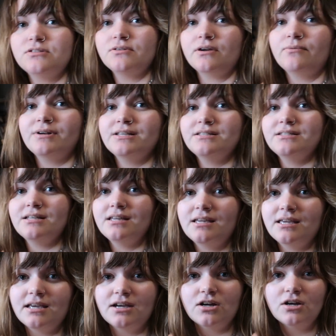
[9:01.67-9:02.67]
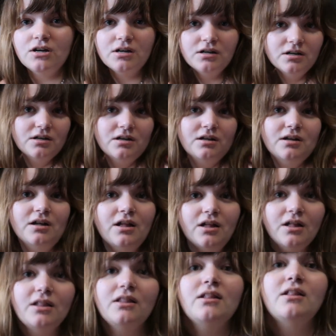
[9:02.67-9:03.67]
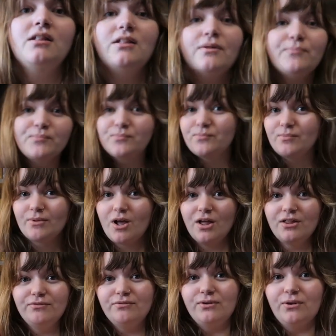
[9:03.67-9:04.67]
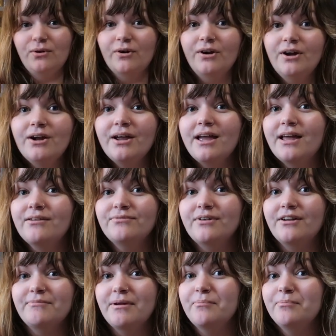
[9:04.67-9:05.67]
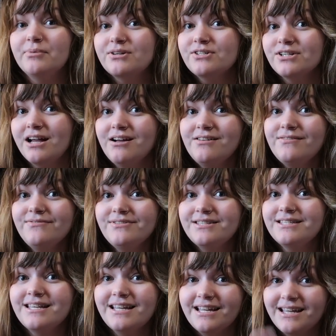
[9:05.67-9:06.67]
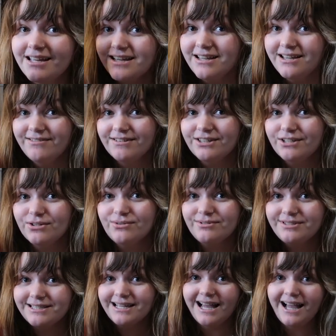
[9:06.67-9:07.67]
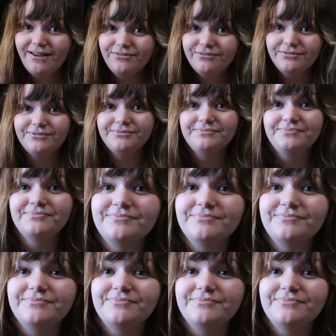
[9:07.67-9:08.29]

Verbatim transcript: do I want to sit here on the floor in front of my bookshelves with cool stuff?